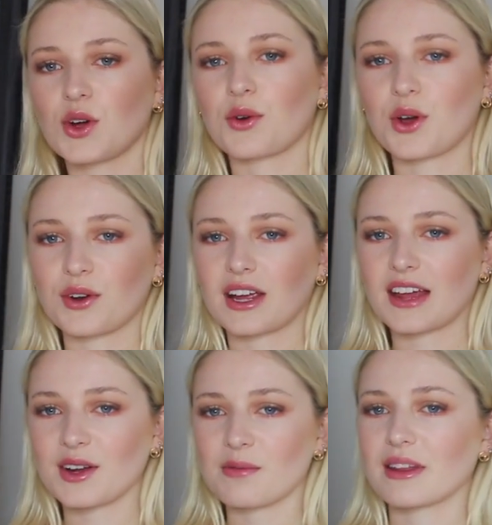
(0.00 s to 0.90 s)
don't go
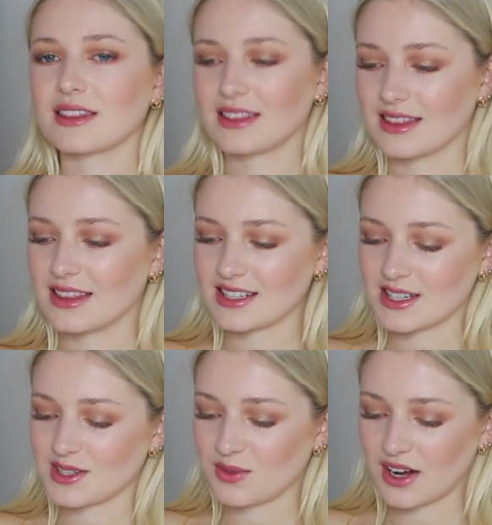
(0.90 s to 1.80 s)
together, but this
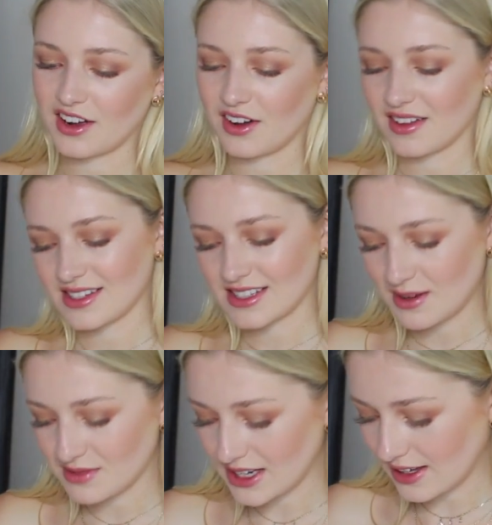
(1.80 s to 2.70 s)
is what I got on the
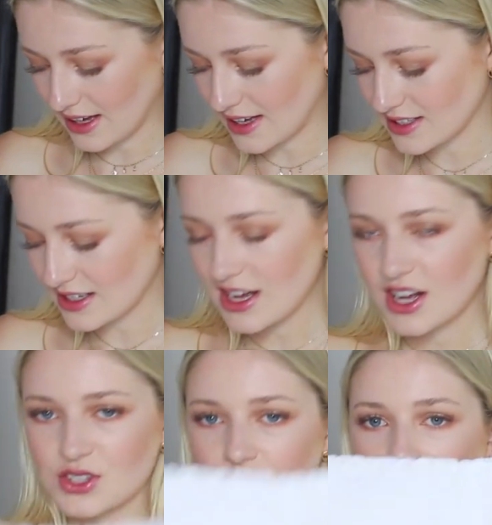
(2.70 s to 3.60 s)
same day, I guess.
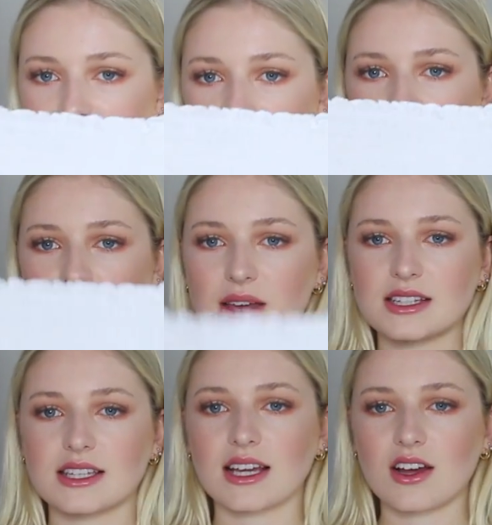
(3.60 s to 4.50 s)
So I got this
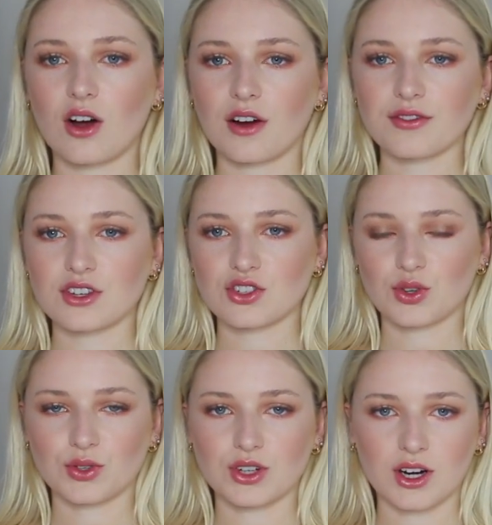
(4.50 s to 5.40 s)
amazing
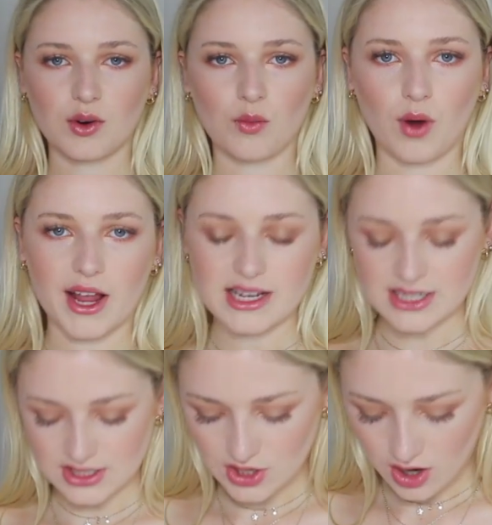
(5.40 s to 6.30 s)
off-the-shoulder
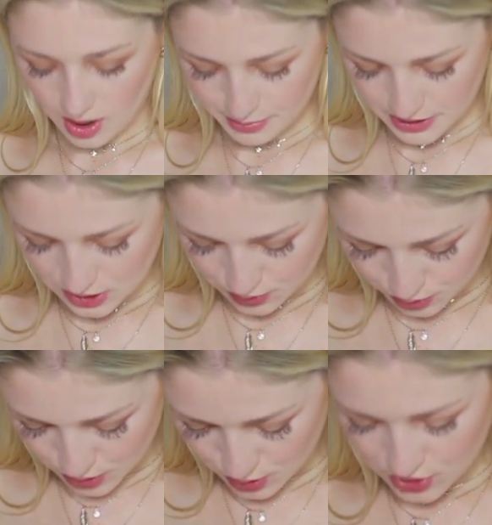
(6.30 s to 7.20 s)
white top. It's
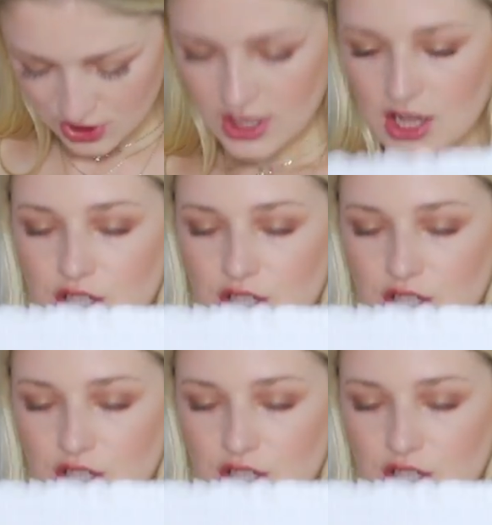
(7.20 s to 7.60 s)
ruched,